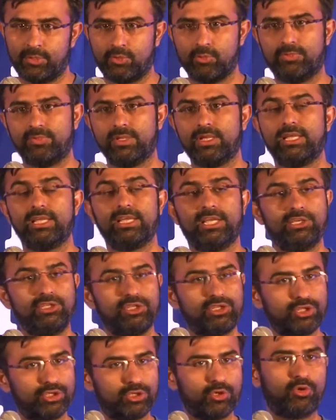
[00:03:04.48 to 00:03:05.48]
to
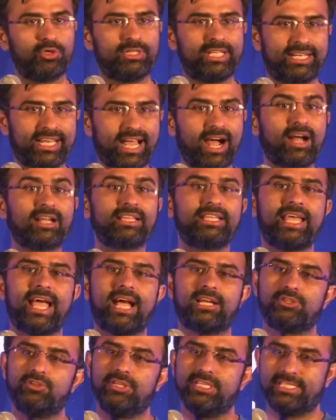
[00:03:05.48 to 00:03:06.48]
ensure that are they
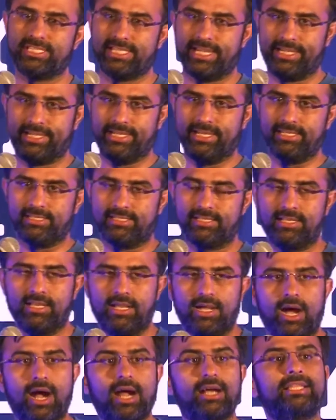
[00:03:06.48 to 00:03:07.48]
actually stateless?
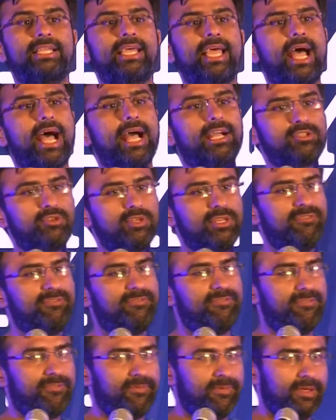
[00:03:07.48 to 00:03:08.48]
Are they actually
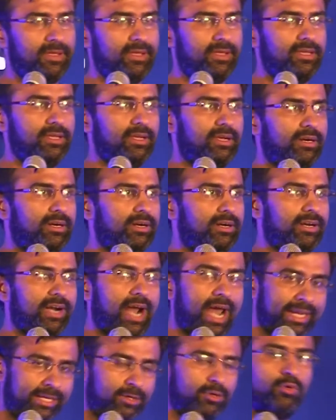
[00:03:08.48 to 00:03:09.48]

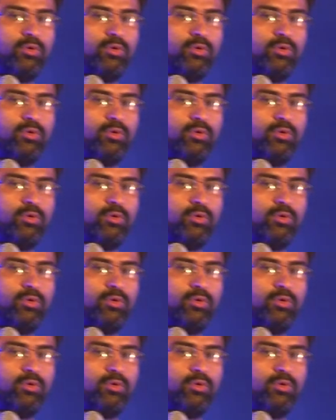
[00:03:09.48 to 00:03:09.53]
trying to